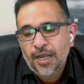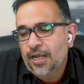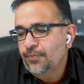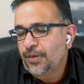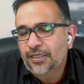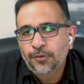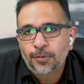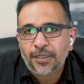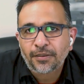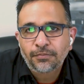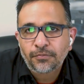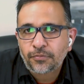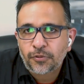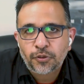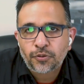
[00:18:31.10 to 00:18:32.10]
And by the way,
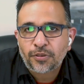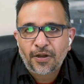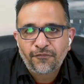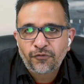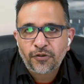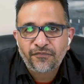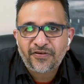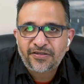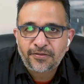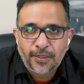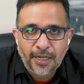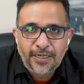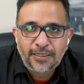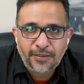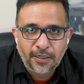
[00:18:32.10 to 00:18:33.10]
you don't have to invest
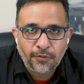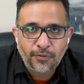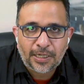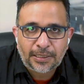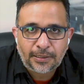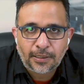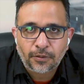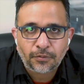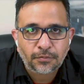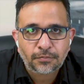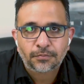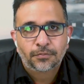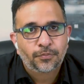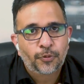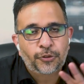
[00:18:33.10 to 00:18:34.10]
anything right now.
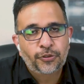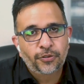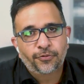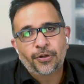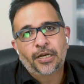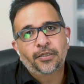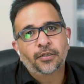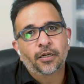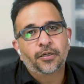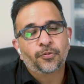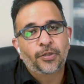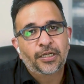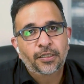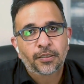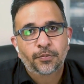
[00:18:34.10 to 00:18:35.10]
Put your credit card
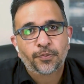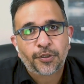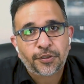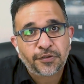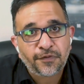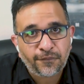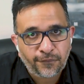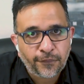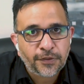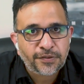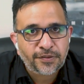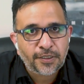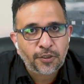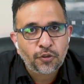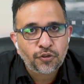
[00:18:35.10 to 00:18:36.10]
away, because the
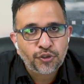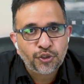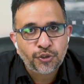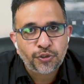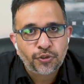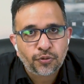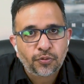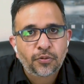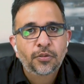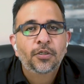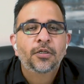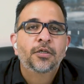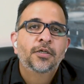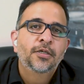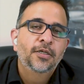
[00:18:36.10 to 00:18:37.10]
first thing you should do
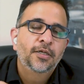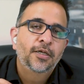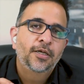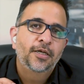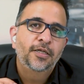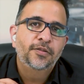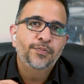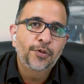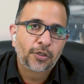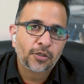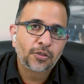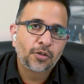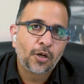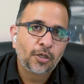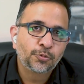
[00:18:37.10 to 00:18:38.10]
is book
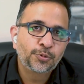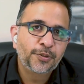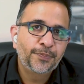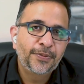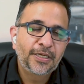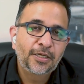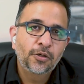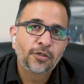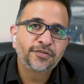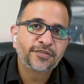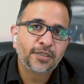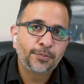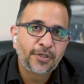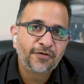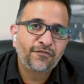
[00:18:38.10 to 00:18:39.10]
a call with me or
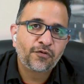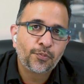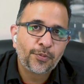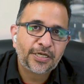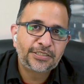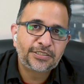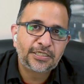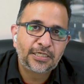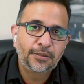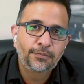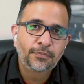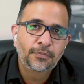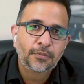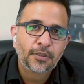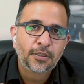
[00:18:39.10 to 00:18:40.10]
somebody from my
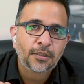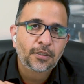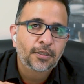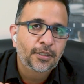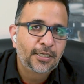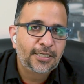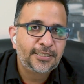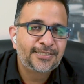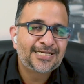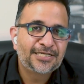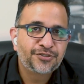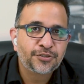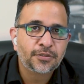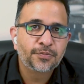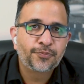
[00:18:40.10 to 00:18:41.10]
team,
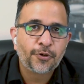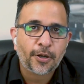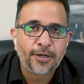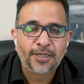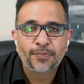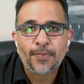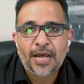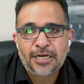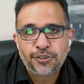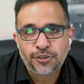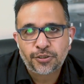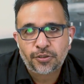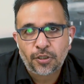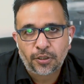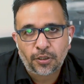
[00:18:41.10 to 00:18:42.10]

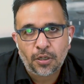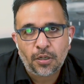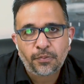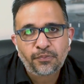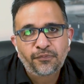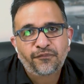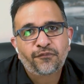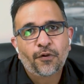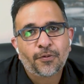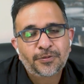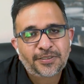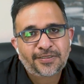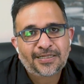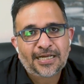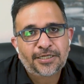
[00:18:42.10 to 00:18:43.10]

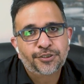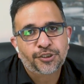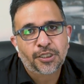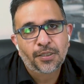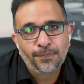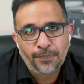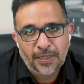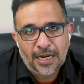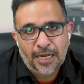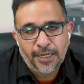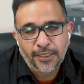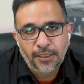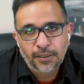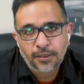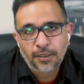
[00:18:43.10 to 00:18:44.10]

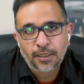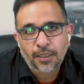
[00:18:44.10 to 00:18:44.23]
intentionalproductmanager.com/apply.